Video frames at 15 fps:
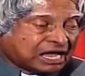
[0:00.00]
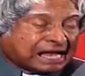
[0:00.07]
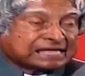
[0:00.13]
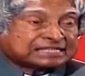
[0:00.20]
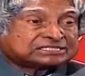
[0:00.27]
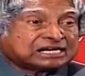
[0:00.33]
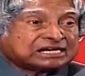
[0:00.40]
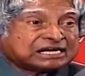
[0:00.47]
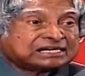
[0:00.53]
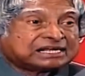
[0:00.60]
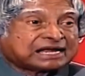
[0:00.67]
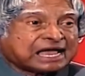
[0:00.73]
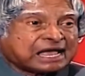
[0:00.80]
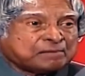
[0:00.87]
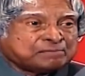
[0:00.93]
Alexander
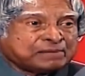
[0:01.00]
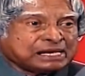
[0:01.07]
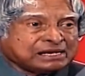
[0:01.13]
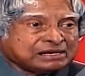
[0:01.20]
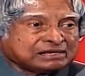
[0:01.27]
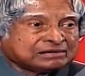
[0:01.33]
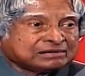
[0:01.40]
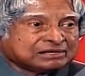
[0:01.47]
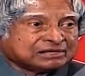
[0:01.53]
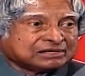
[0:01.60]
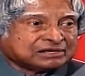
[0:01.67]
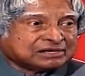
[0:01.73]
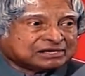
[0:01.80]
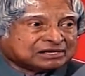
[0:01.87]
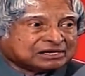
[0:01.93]
Graham Bell,
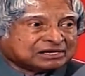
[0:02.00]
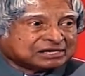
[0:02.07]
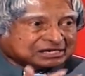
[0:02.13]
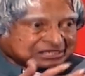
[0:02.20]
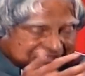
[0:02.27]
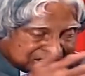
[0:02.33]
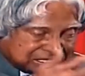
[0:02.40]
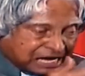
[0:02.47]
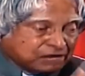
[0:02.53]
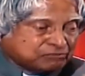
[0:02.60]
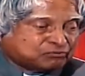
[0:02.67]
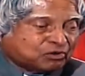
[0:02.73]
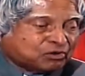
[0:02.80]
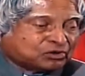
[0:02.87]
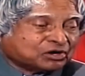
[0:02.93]

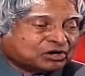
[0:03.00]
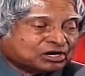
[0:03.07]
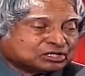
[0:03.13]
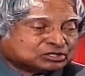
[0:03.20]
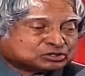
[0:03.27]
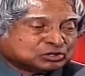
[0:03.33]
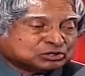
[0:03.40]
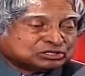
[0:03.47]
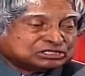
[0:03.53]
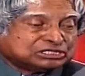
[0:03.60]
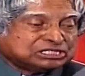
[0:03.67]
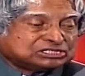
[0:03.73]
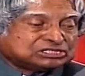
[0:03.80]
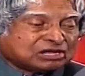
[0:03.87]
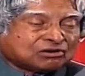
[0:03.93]
telephone. So
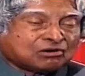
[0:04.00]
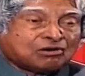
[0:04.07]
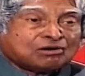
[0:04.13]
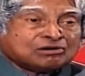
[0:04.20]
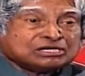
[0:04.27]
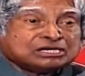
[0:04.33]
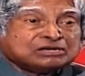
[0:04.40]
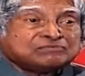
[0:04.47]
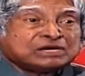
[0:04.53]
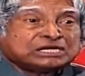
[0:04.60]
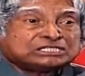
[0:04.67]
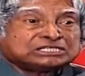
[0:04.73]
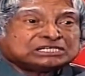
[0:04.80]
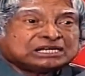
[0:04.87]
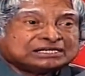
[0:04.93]
these are all
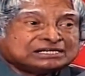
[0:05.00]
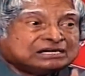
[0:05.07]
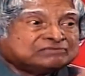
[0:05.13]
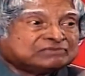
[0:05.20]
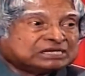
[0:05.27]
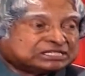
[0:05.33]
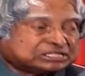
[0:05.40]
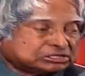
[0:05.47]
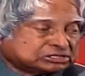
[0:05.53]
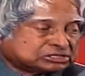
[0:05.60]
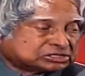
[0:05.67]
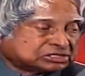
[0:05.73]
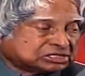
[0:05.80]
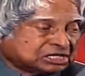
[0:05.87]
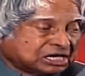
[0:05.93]
invention and
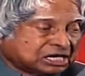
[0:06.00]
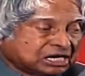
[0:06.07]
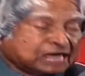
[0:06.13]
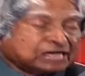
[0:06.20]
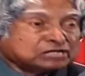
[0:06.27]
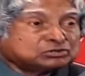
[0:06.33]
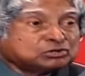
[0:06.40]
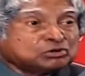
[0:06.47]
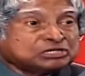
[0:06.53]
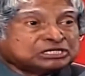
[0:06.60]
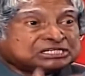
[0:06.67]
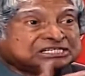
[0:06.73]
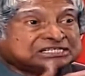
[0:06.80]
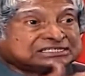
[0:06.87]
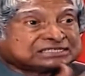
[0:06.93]
inventors. Let us go
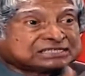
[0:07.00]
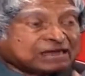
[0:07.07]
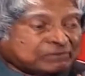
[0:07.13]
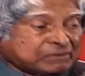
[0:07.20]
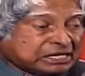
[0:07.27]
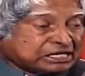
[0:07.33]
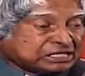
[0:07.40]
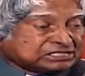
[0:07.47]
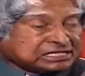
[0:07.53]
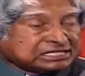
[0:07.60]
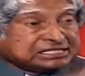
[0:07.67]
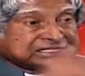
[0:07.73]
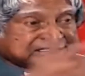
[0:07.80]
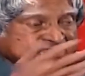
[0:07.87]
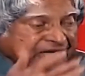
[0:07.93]
to discoverers
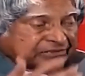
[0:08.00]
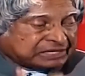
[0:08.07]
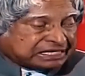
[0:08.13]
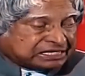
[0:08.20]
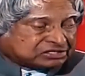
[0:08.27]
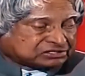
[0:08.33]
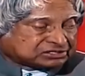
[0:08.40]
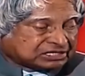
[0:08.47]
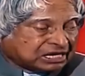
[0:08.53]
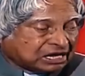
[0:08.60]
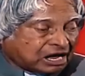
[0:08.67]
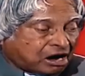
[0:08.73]
and discoveries.